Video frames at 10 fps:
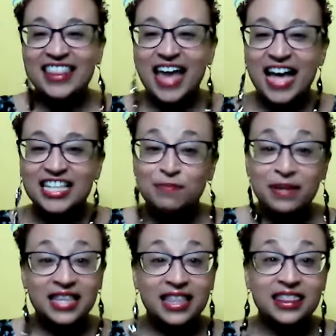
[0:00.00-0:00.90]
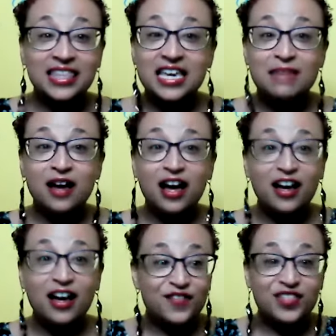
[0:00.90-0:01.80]
That's been the theme
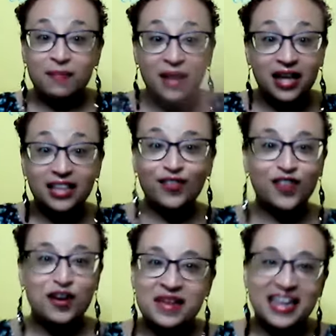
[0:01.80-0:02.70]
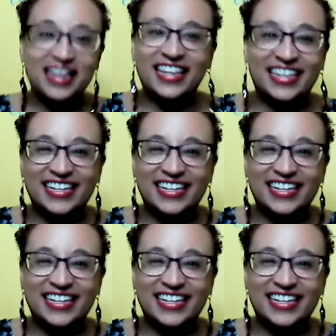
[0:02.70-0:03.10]
of the month for me.